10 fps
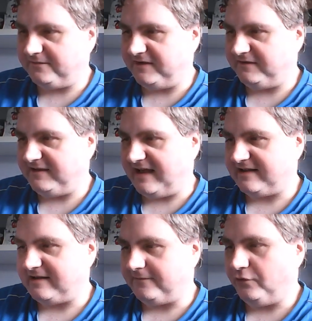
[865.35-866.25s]
this deck.
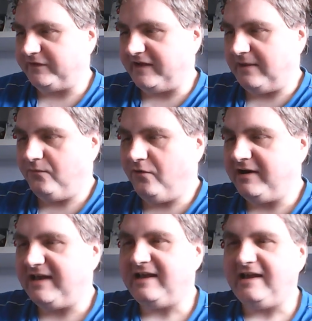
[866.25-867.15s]
Of course, I am
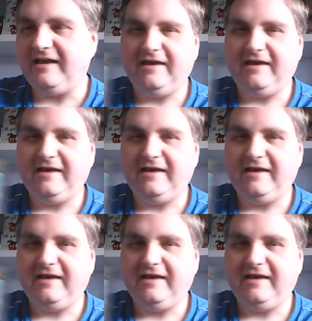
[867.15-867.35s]
running